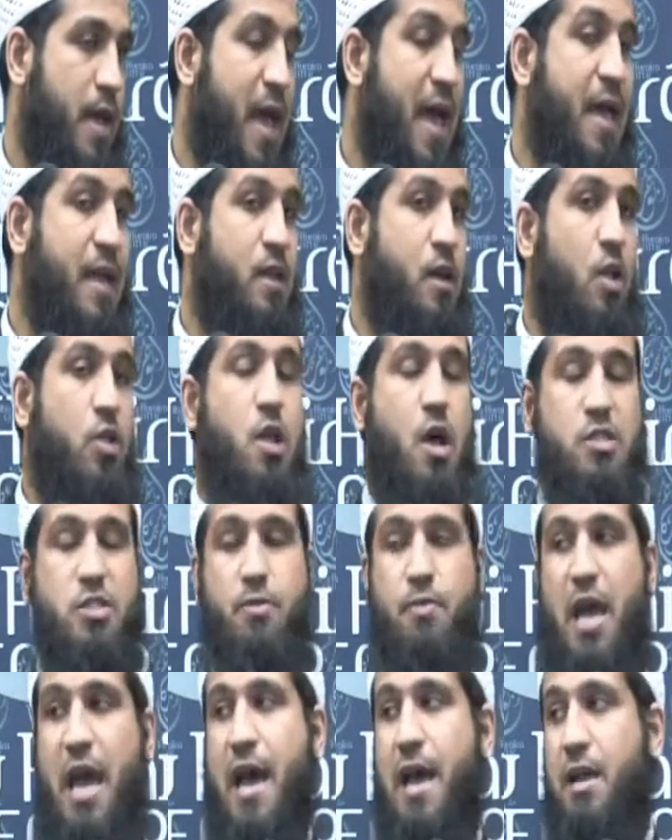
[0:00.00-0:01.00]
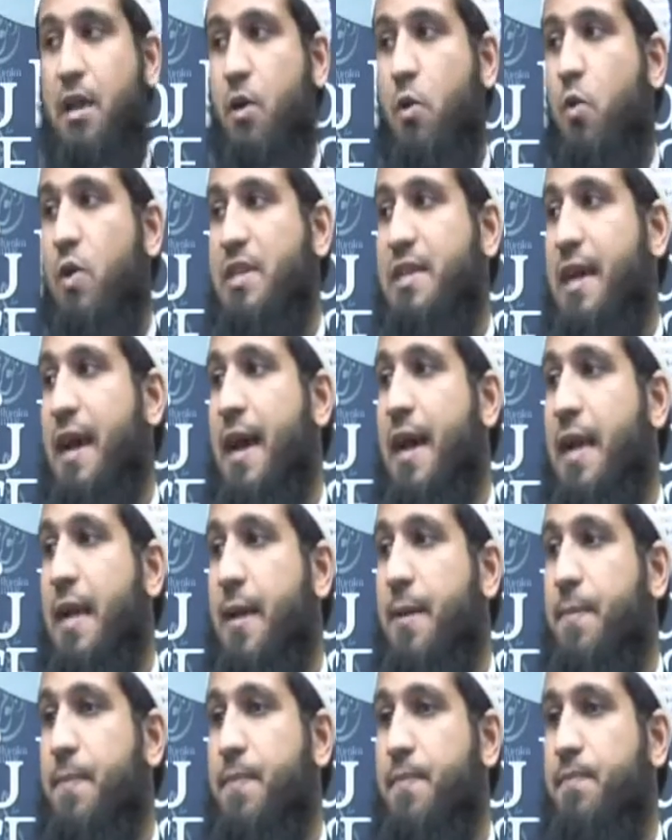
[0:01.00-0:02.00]
And Allah subhanahu wa
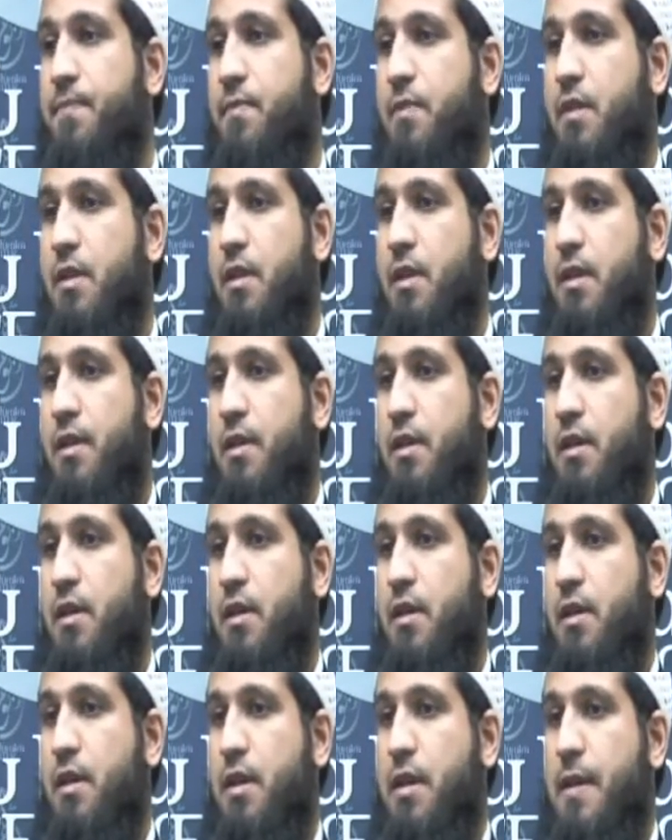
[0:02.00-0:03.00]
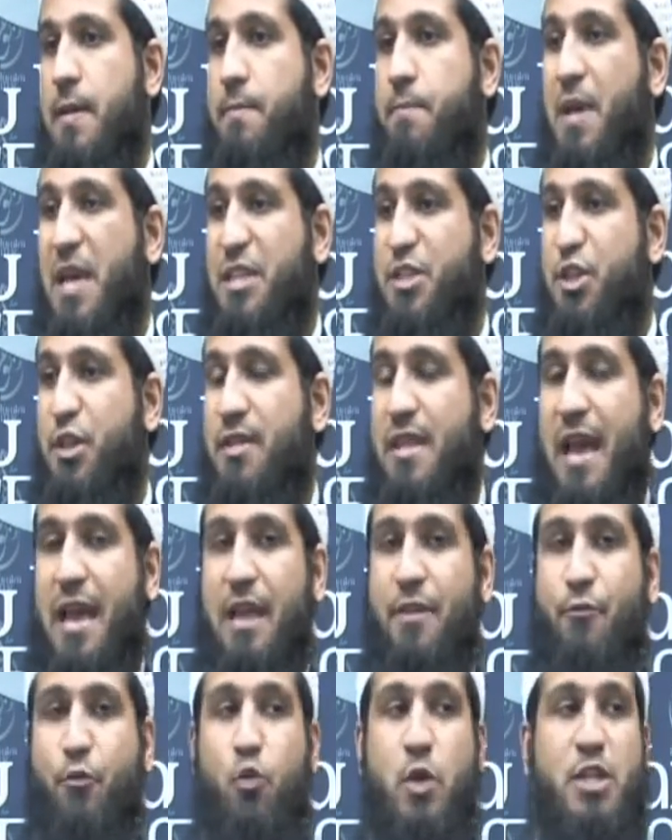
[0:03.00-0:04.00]
ta'ala mentioned
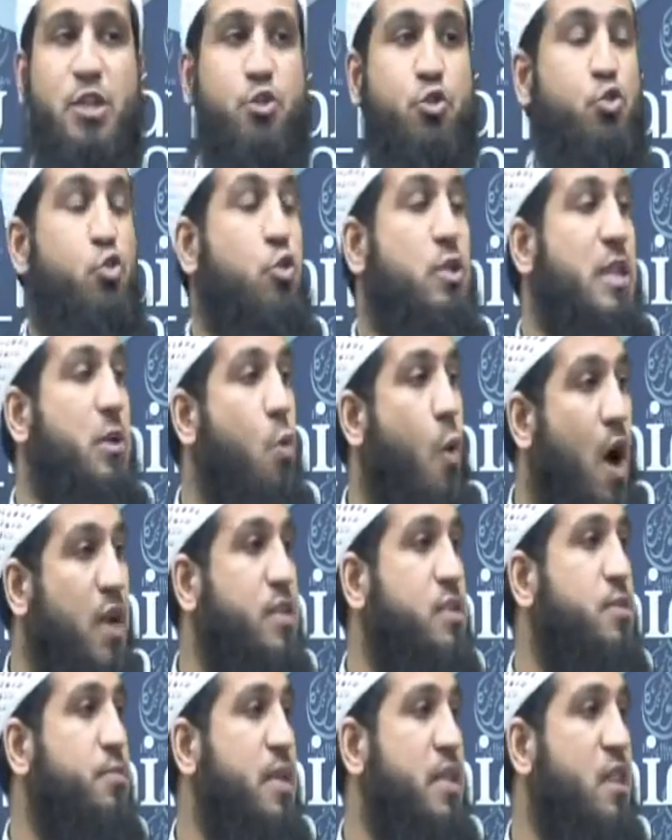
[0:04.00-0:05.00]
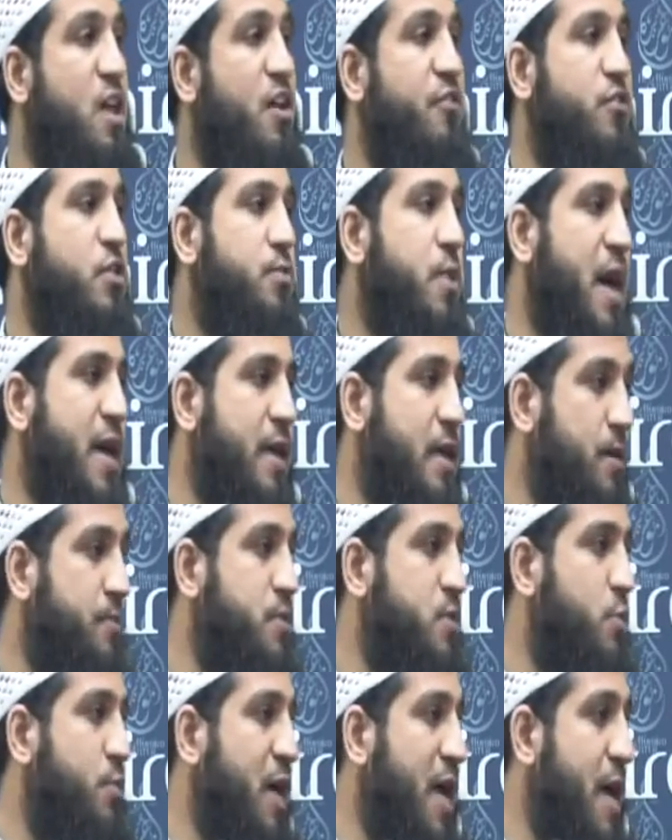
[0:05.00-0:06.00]
that if we truly want to be loved by
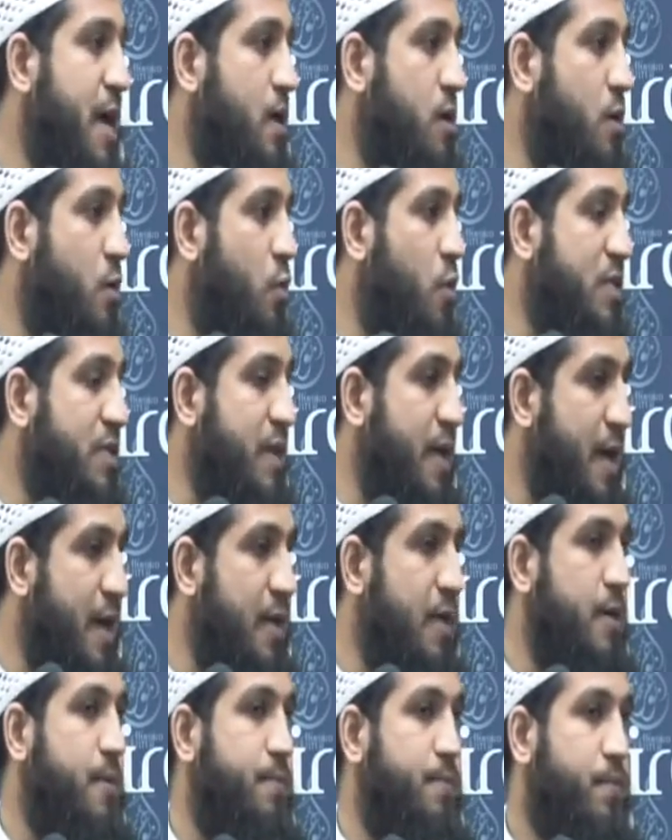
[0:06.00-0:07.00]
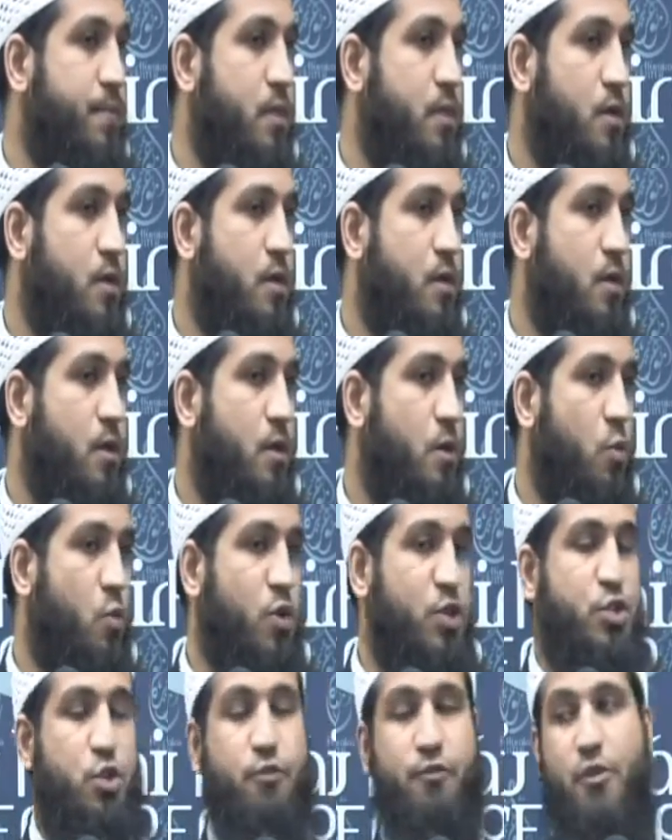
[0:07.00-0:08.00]
him subhanahu wa ta'ala,
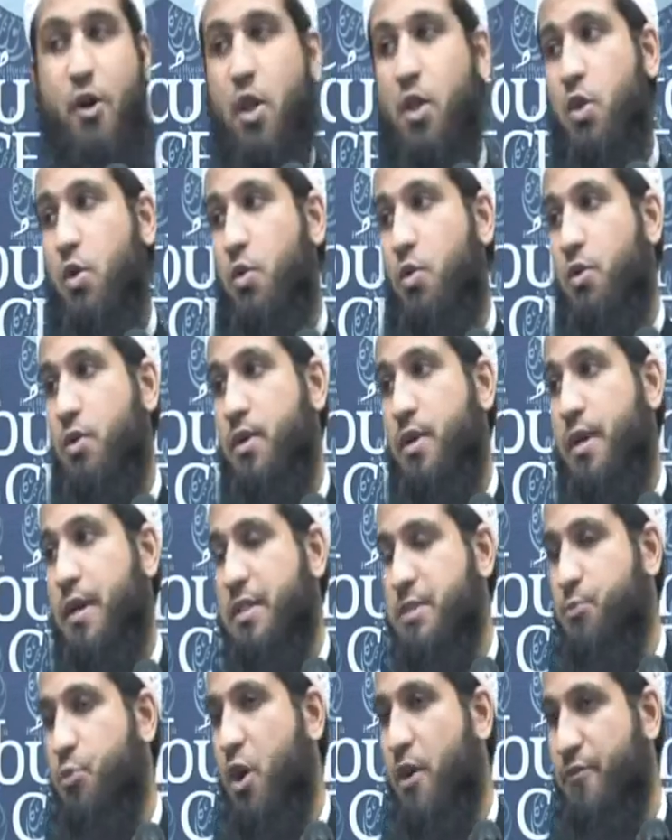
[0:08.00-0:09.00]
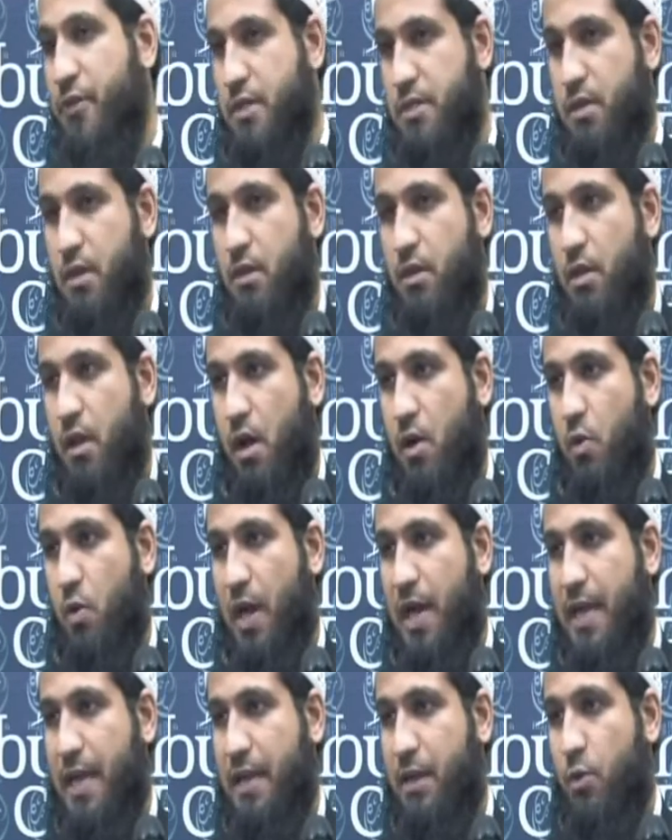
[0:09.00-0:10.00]
we should follow his Prophet sallallahu
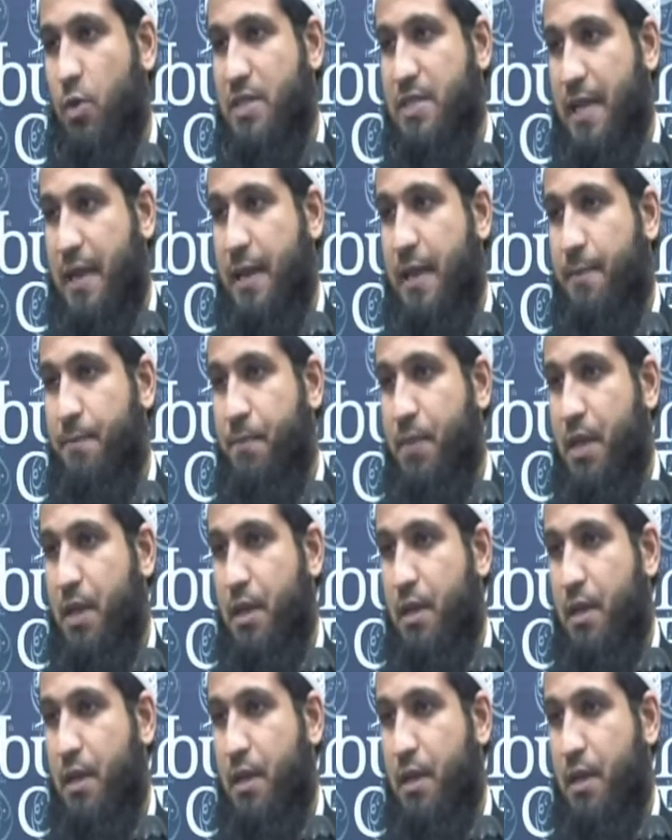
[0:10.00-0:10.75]
alayhi wa sallam.